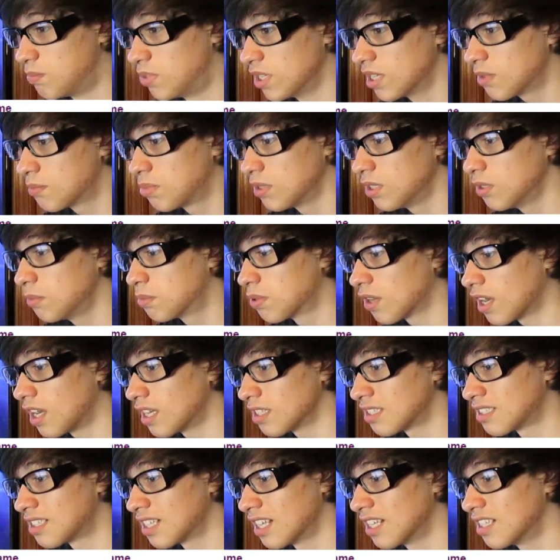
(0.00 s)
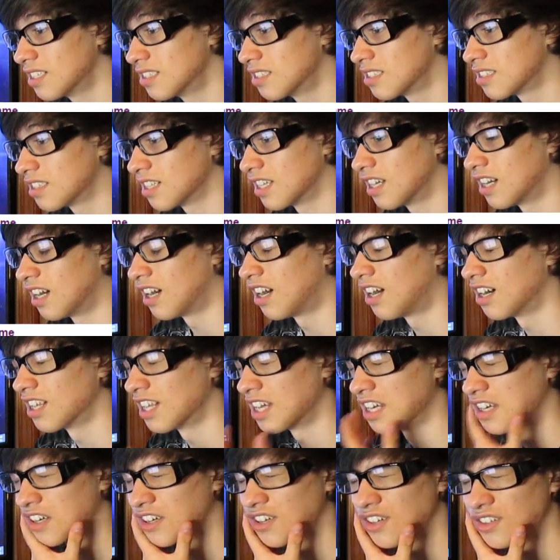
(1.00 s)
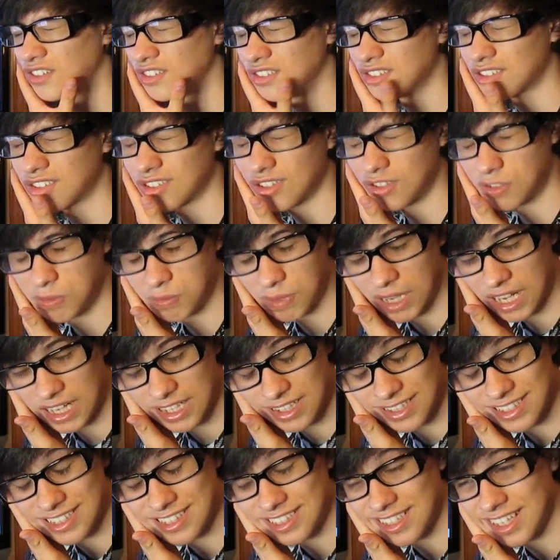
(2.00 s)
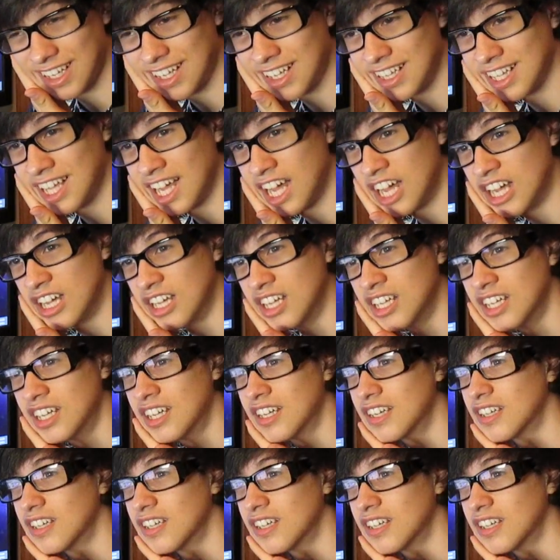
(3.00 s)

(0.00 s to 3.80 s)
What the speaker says: Big Blue Bra says, oh, that hurts so bad to say that.